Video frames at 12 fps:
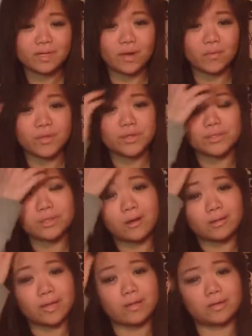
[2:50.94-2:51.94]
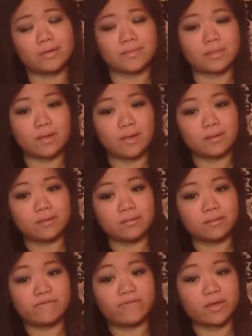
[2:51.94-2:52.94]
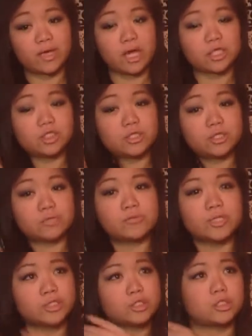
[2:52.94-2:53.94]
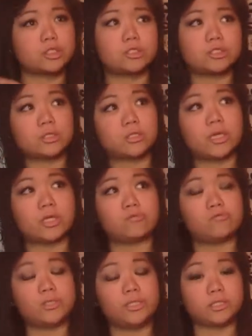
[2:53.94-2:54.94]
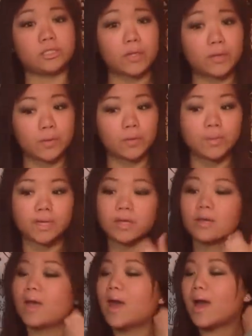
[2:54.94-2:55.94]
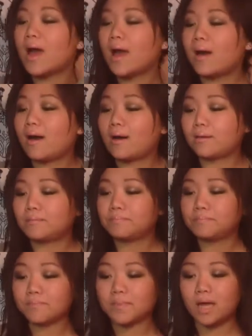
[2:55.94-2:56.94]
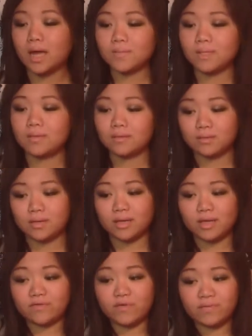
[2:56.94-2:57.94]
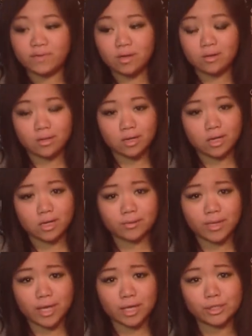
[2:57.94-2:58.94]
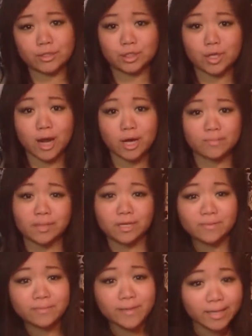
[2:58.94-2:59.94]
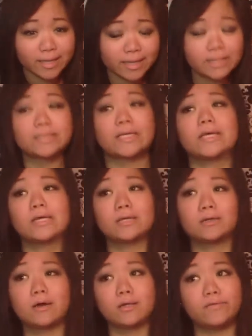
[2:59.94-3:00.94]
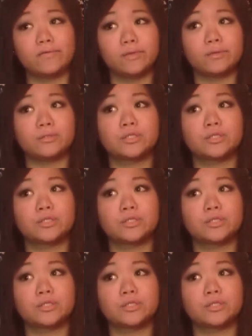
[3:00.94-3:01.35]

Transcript: when there's long lineups and the cashier registers like really slow, but I mean, if you have a long lineup, can you try to pick up the pace and not even